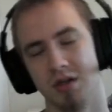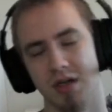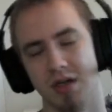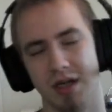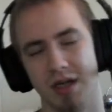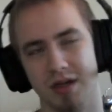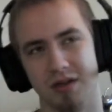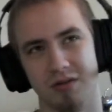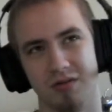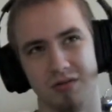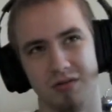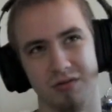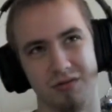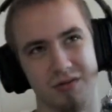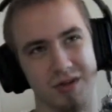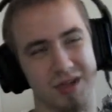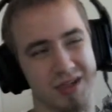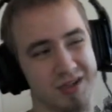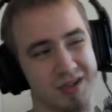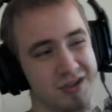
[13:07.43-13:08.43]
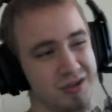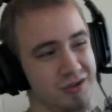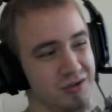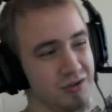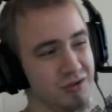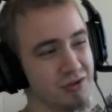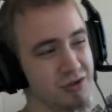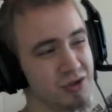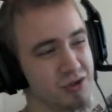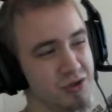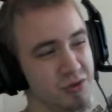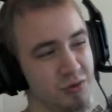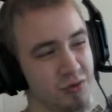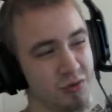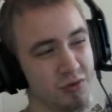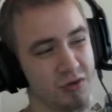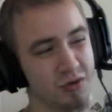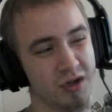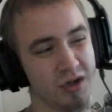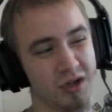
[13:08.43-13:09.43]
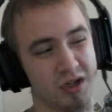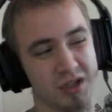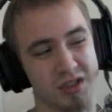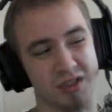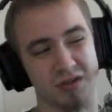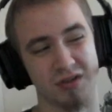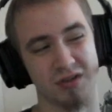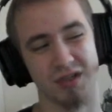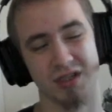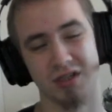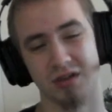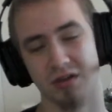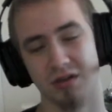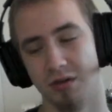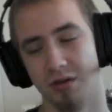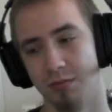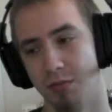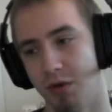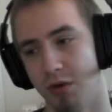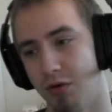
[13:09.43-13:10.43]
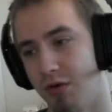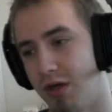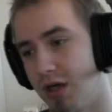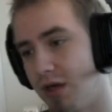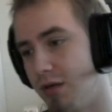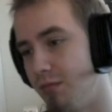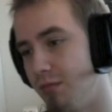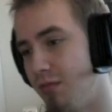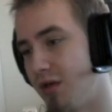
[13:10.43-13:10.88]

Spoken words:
and you need to use 2 cards to get the combo done.